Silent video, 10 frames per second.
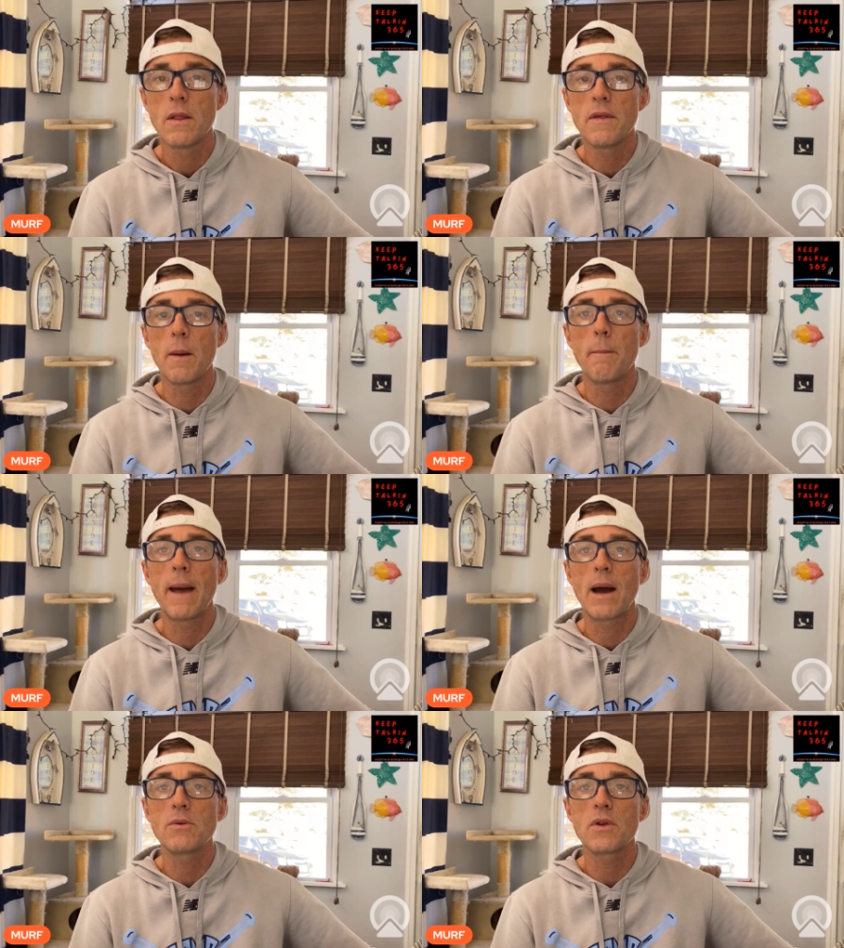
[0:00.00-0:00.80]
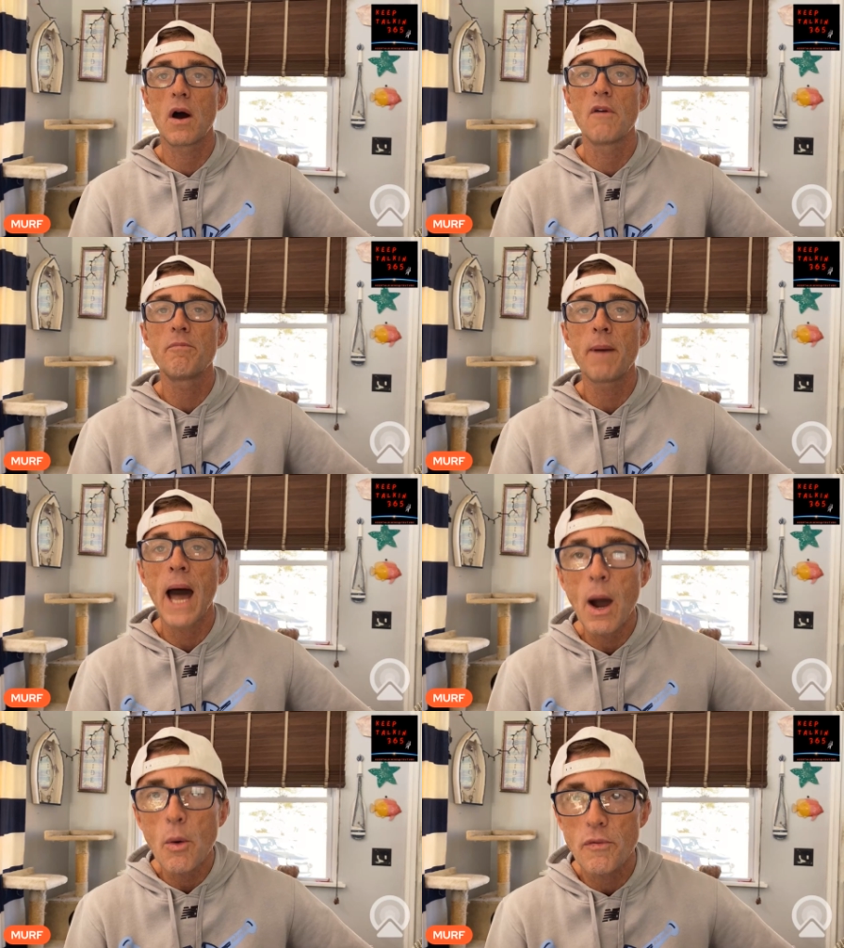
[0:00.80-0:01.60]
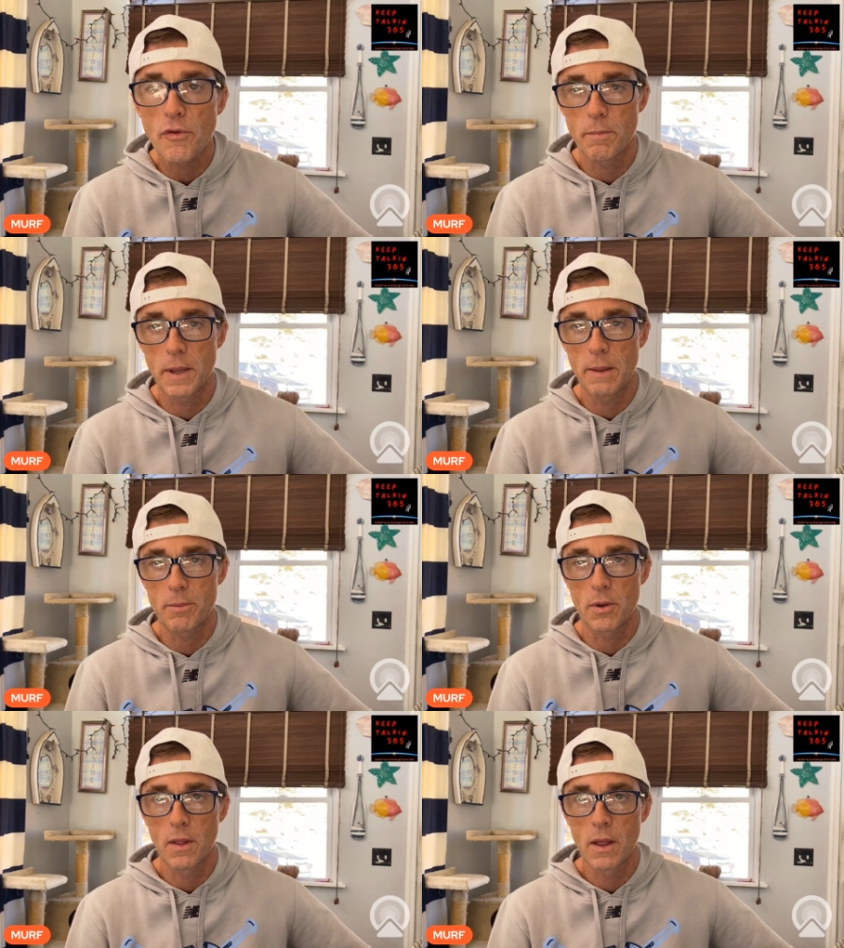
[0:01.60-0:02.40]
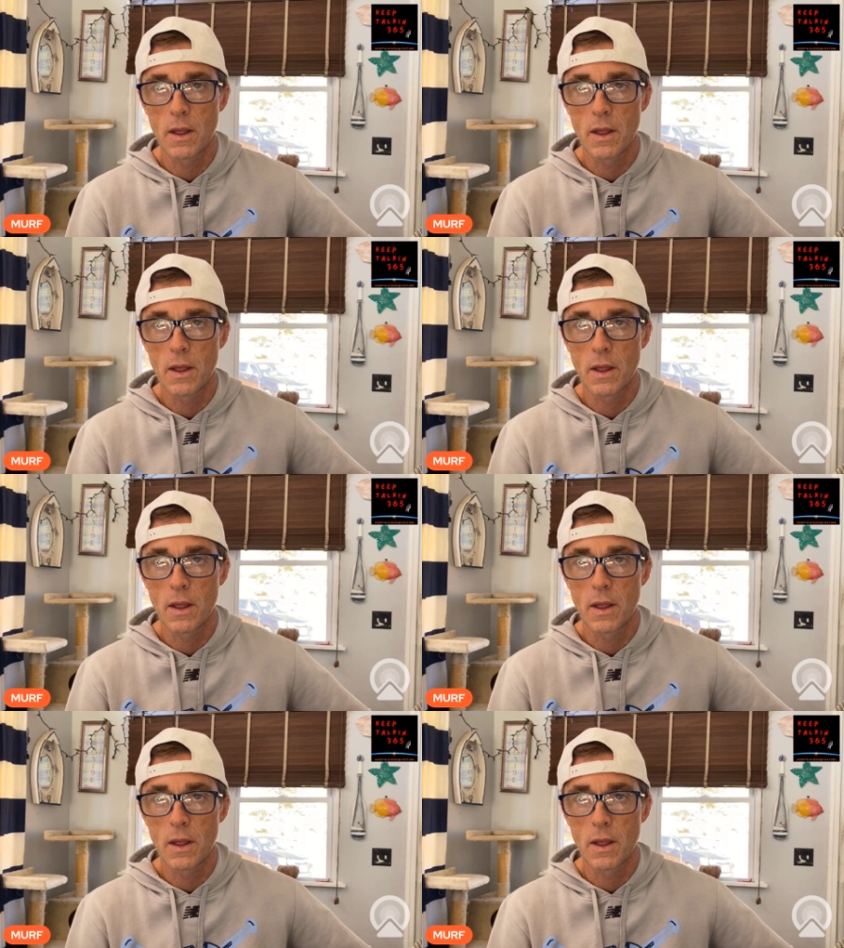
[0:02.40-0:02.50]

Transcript: the amount of powerful people